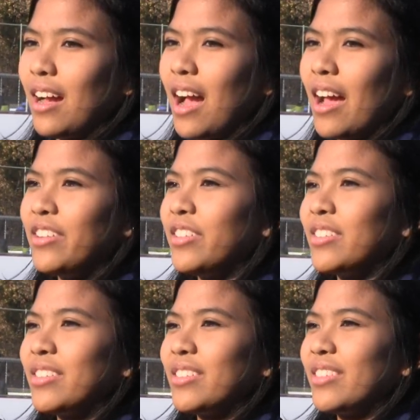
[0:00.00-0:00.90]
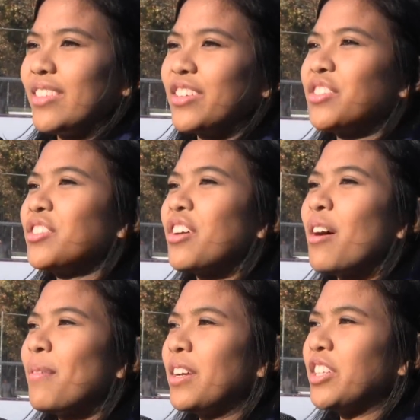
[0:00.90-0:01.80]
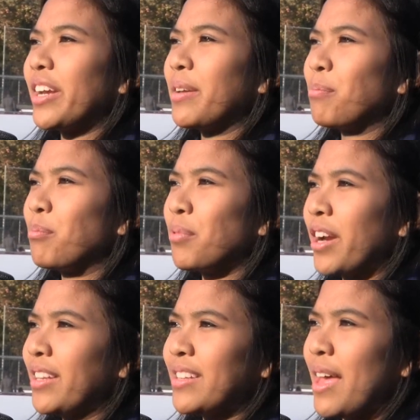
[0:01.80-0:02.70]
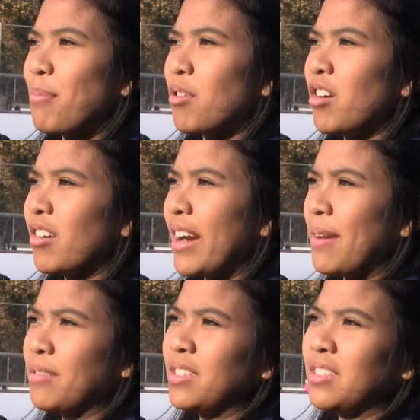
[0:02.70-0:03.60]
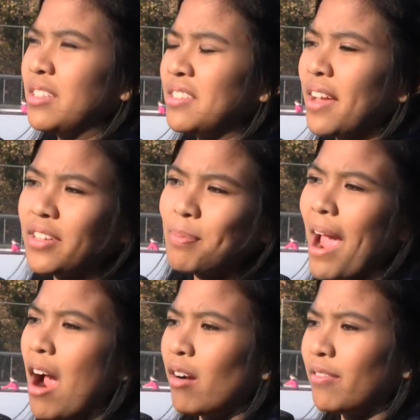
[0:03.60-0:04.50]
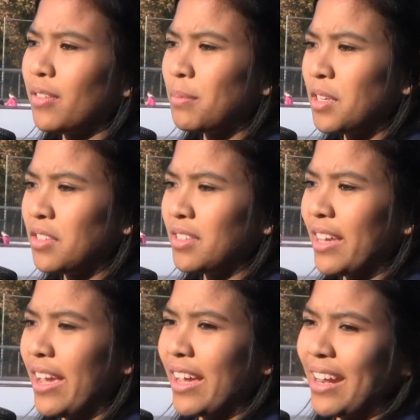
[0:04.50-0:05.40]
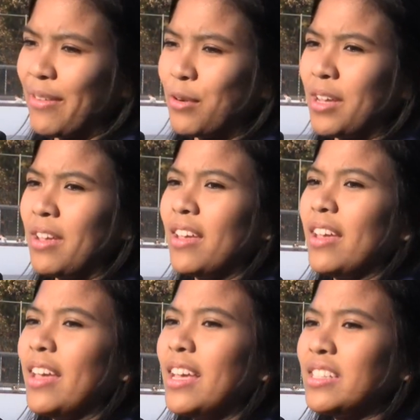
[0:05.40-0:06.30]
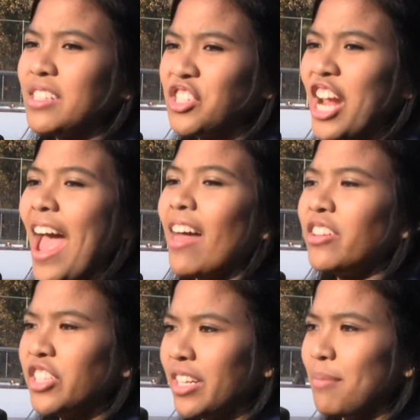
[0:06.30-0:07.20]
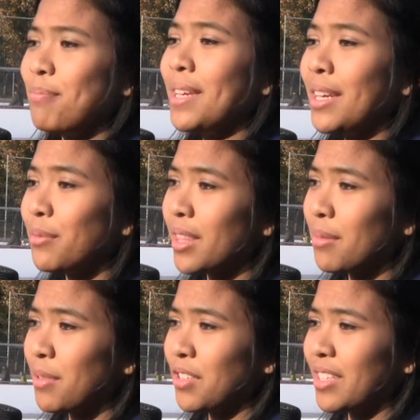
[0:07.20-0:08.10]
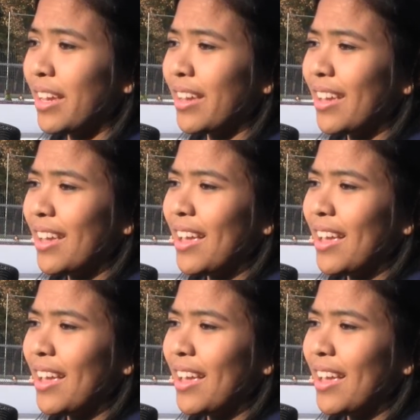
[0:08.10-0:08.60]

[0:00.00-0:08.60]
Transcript: I just, there's so much I can bring to that program. This is such powerful music, and I want to, it's challenging to meet with the music.